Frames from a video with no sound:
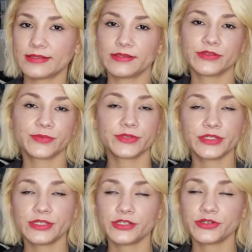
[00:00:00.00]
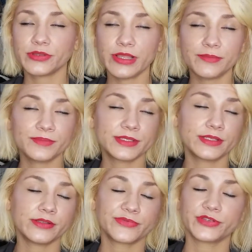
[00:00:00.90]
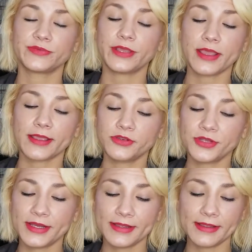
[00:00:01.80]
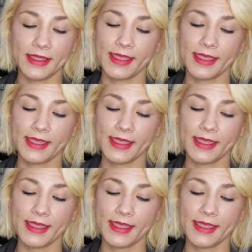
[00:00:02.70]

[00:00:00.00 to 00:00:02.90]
They're supposed to tint your lips, and they're supposed to be hydrating.